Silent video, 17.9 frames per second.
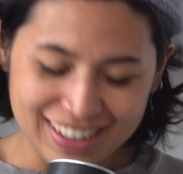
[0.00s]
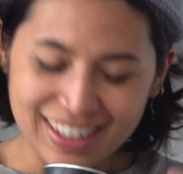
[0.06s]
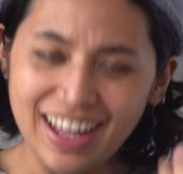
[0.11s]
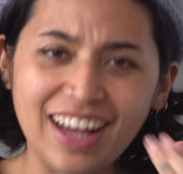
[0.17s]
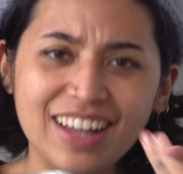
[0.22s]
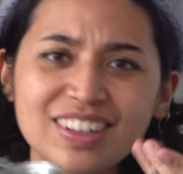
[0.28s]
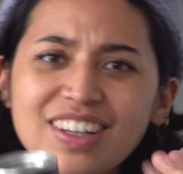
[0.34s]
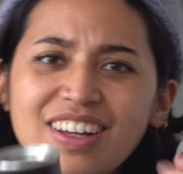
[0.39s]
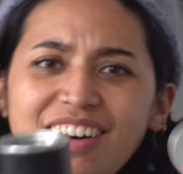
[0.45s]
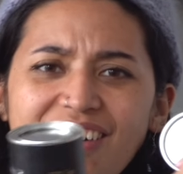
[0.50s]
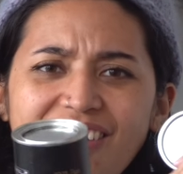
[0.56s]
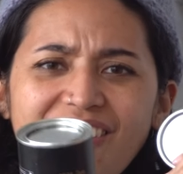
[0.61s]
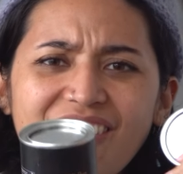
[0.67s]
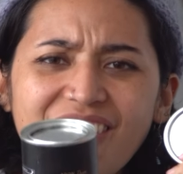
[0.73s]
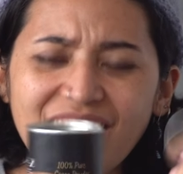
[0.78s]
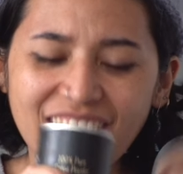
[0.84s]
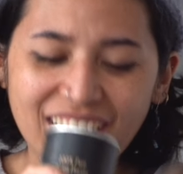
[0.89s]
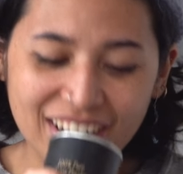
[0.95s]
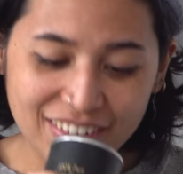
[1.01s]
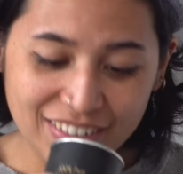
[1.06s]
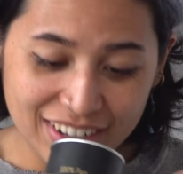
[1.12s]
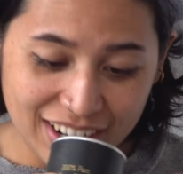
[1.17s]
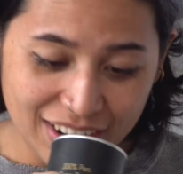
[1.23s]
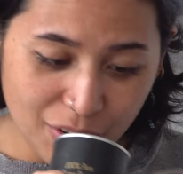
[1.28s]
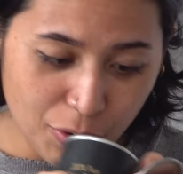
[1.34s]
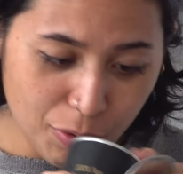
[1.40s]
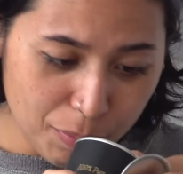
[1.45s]
Hello? I
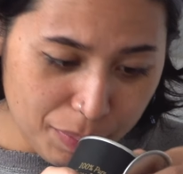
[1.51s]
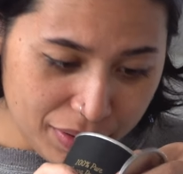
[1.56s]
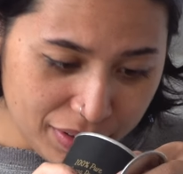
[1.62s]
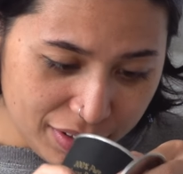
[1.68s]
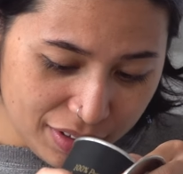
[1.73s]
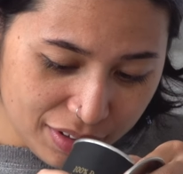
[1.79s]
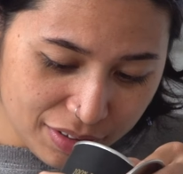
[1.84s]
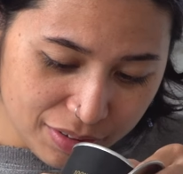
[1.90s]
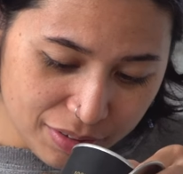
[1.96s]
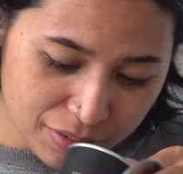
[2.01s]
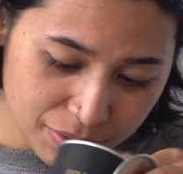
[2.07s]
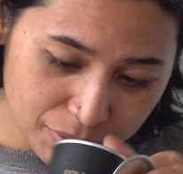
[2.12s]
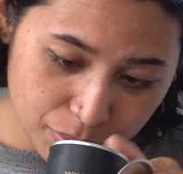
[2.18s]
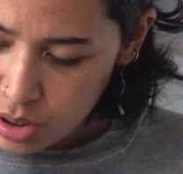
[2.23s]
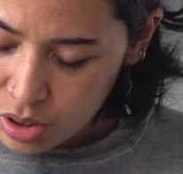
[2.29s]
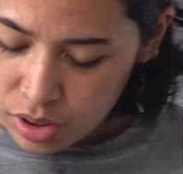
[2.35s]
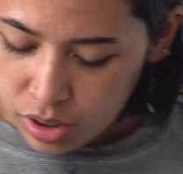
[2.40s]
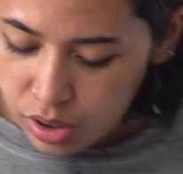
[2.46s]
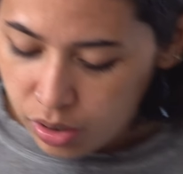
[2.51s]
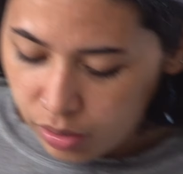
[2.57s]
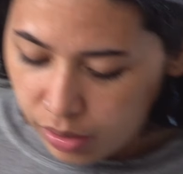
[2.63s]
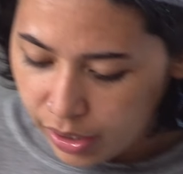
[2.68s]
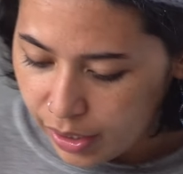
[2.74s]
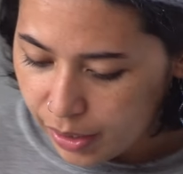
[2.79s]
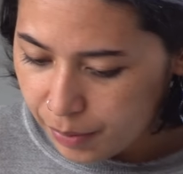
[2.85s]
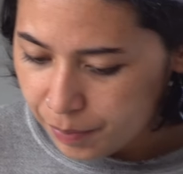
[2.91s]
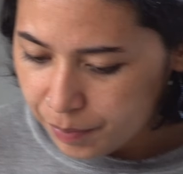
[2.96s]
already opened you.
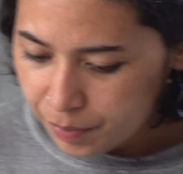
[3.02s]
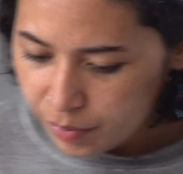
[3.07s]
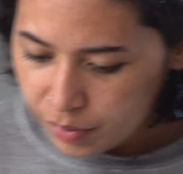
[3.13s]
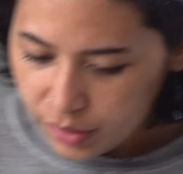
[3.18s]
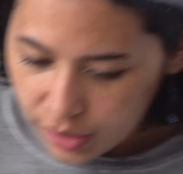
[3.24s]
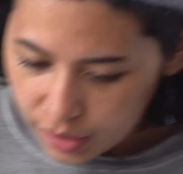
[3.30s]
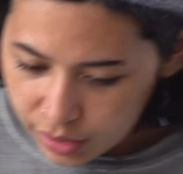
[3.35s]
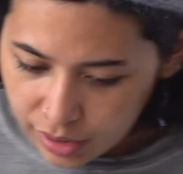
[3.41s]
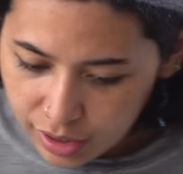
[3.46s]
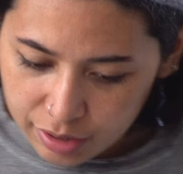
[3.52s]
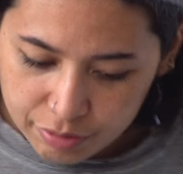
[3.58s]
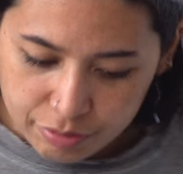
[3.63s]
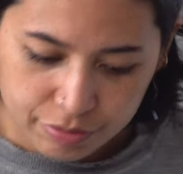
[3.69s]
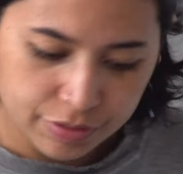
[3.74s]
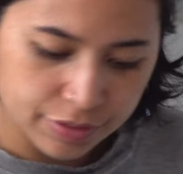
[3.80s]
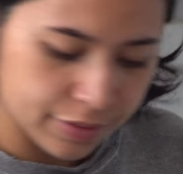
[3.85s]
Okay. A knife.